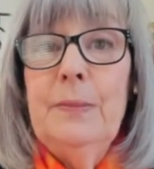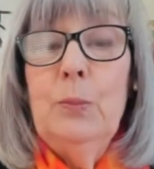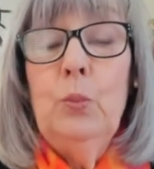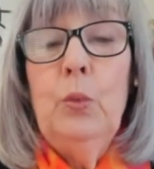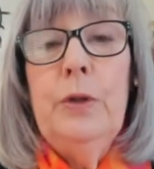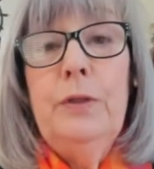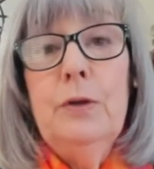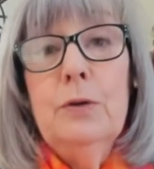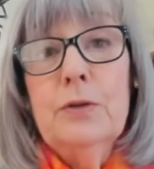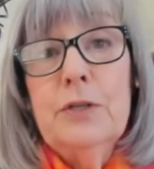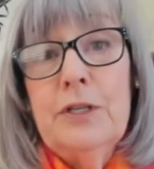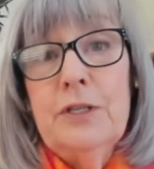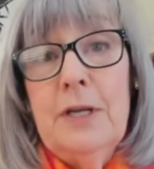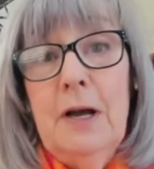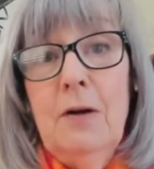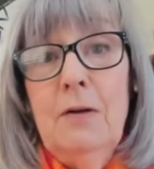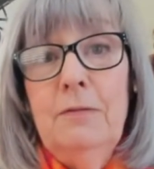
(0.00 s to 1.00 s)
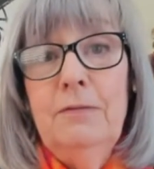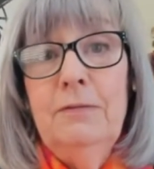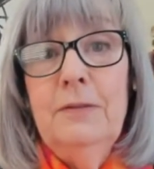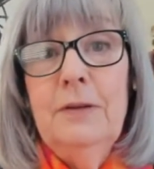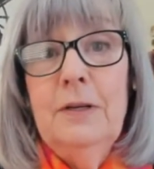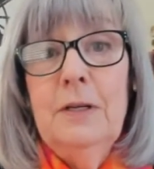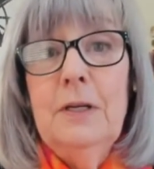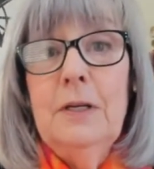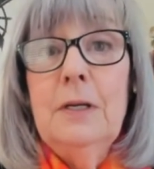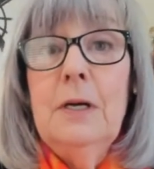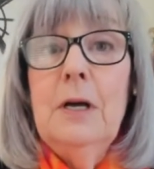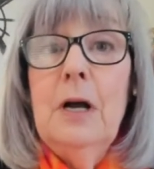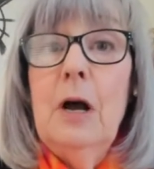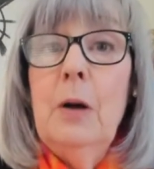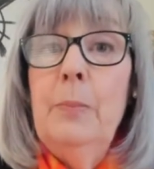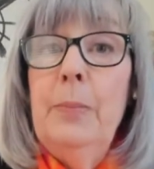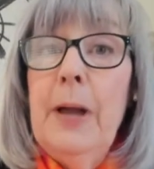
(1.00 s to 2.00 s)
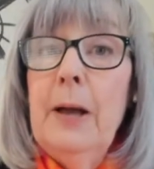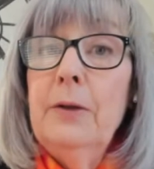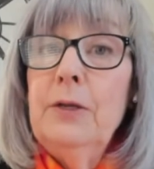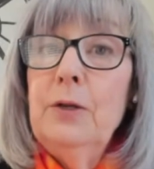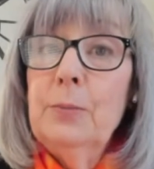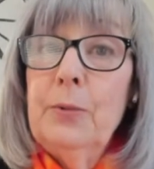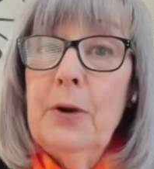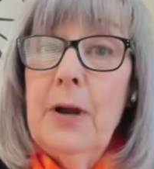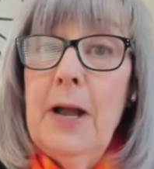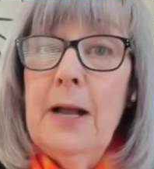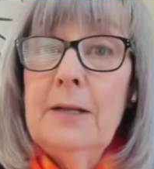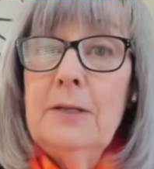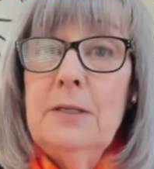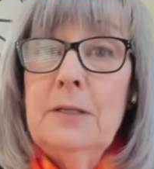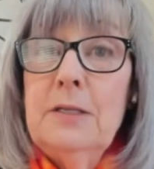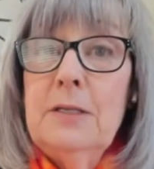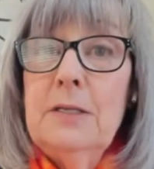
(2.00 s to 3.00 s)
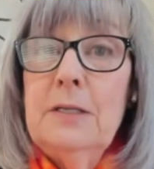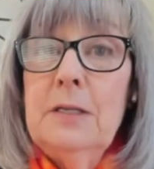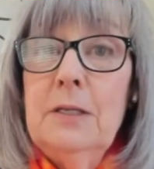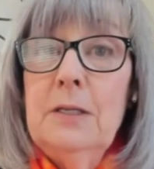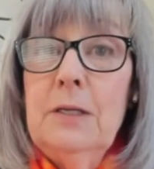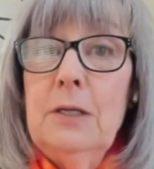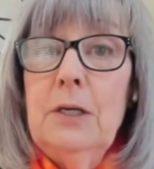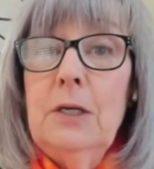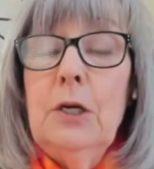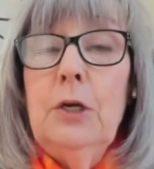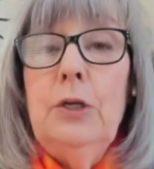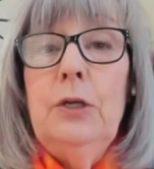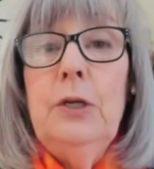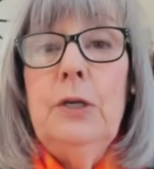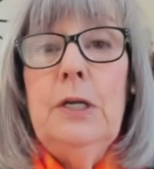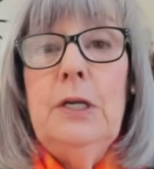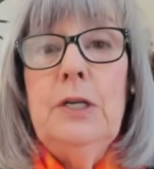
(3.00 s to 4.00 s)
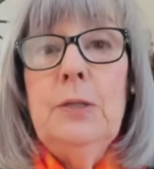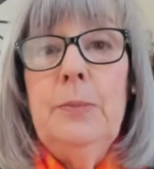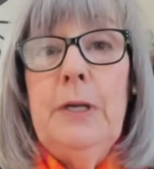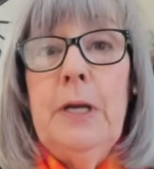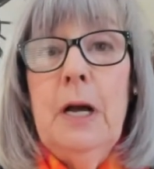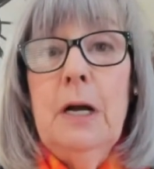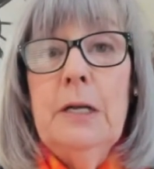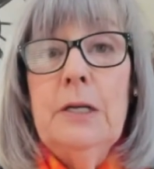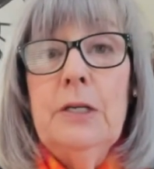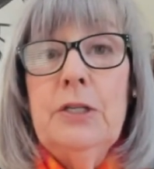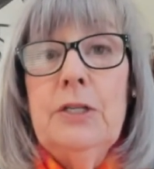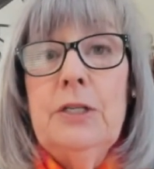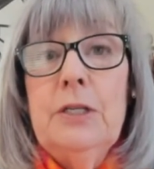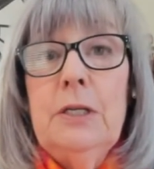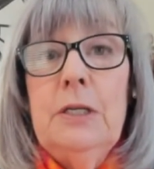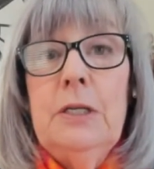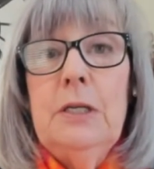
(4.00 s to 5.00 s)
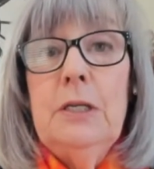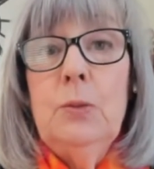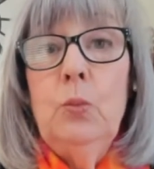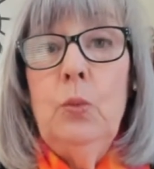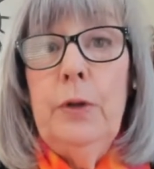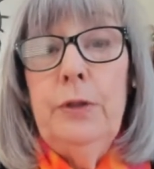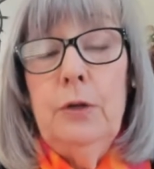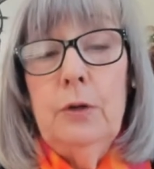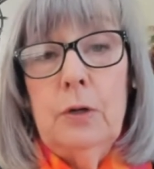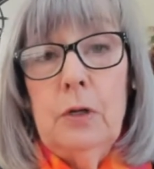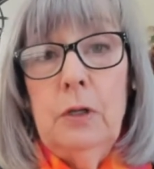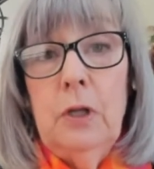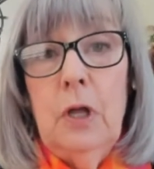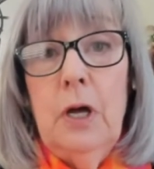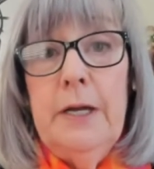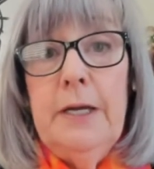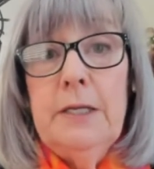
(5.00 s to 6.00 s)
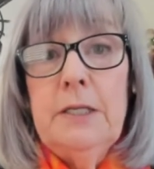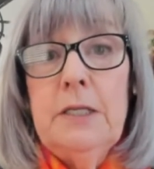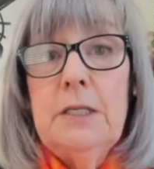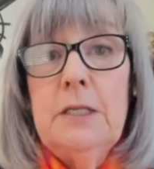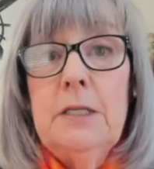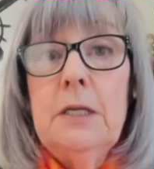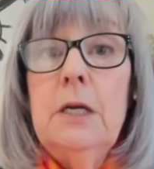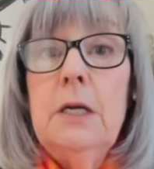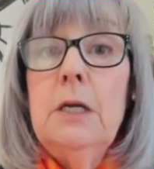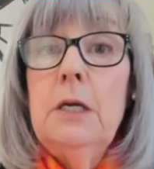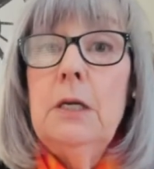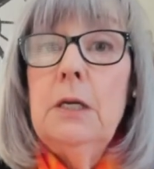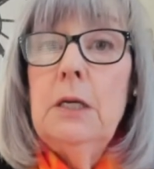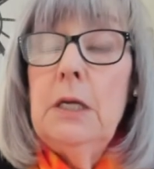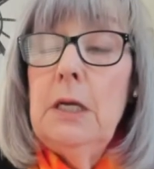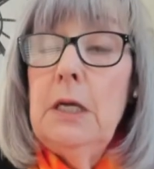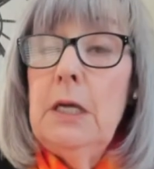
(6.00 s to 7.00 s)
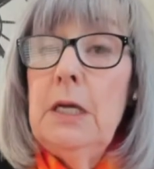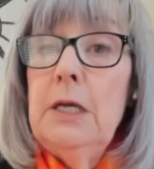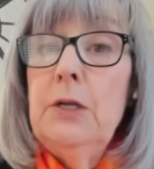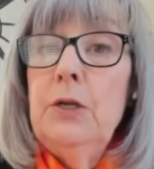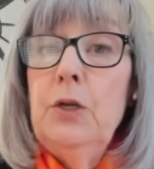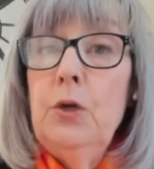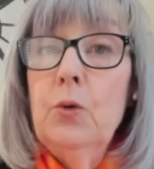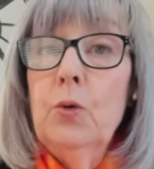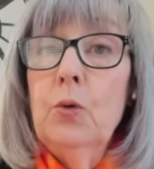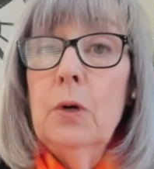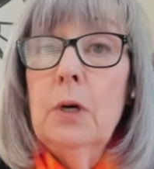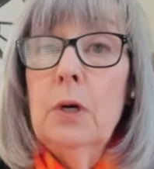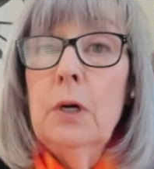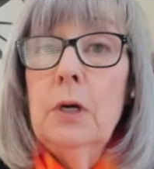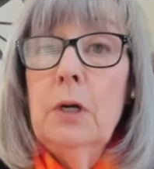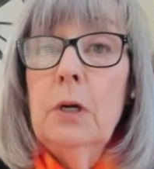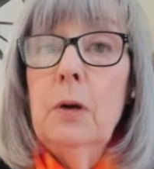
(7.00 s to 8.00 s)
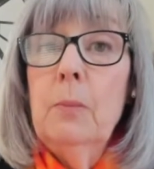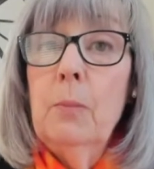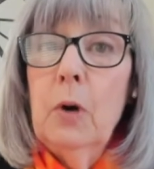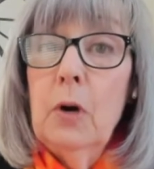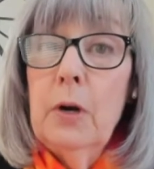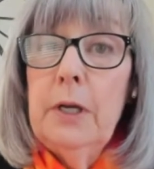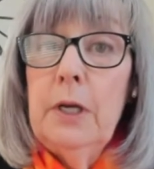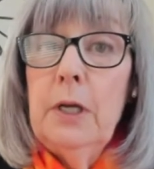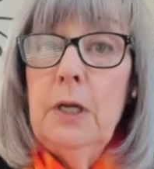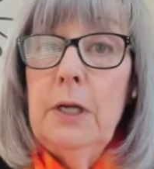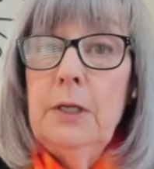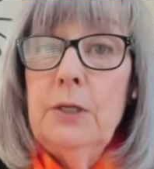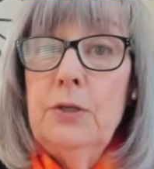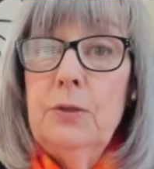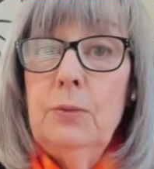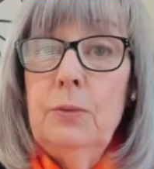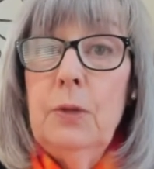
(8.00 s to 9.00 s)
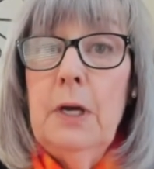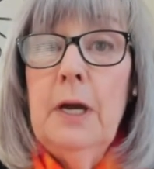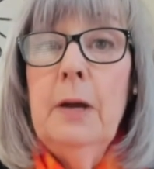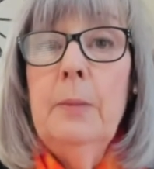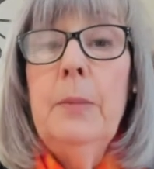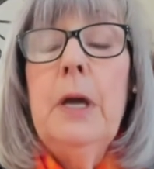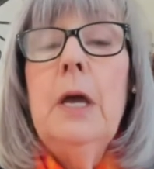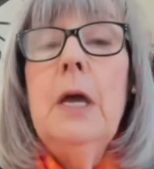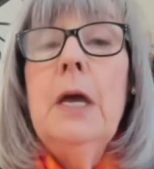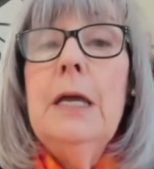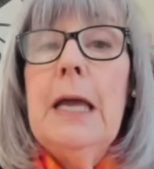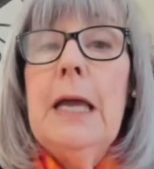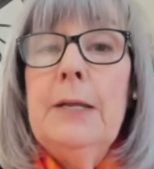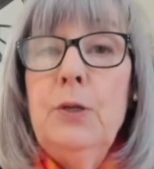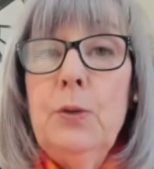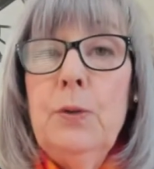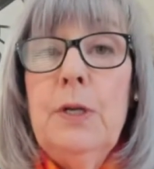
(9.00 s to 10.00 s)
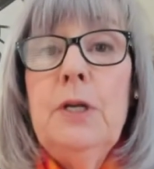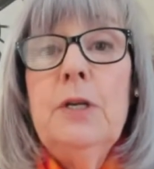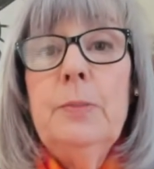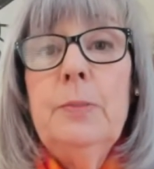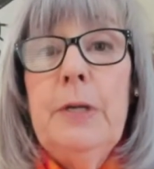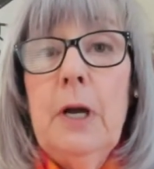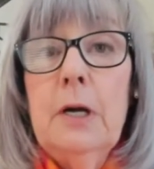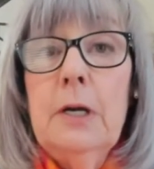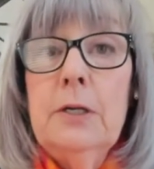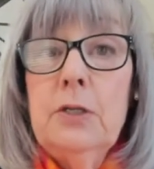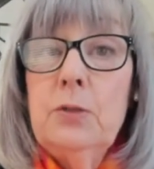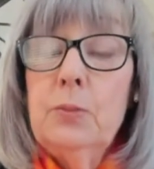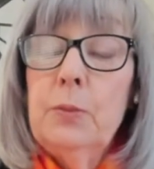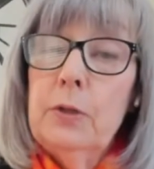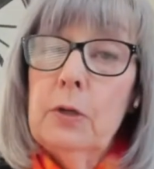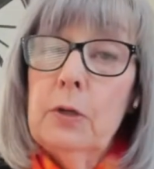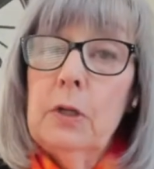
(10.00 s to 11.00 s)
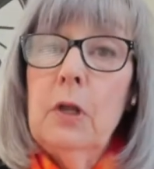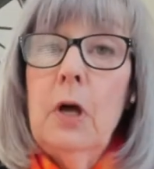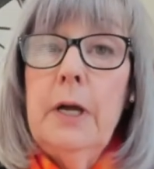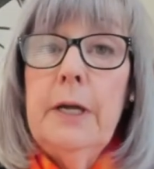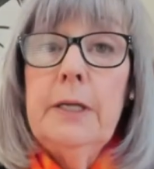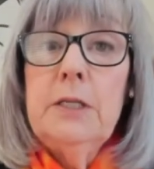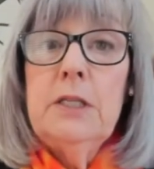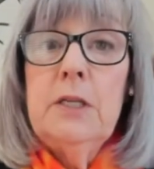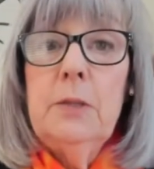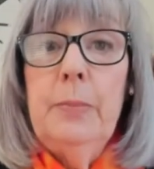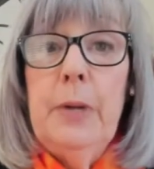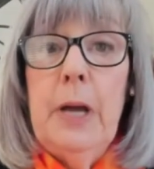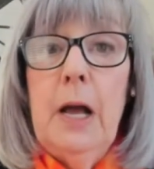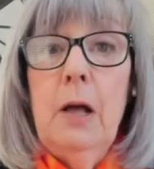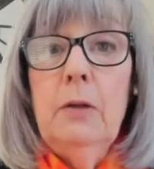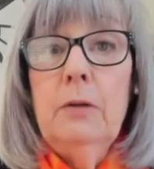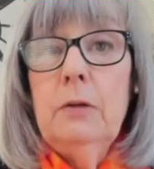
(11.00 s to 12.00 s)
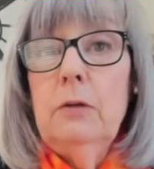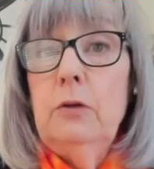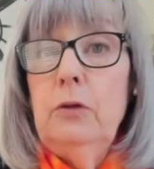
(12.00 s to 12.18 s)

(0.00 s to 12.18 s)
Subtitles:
with yourself about your practice. You need to be honest with your clients in your marketing to them. And you need to be honest with your clients about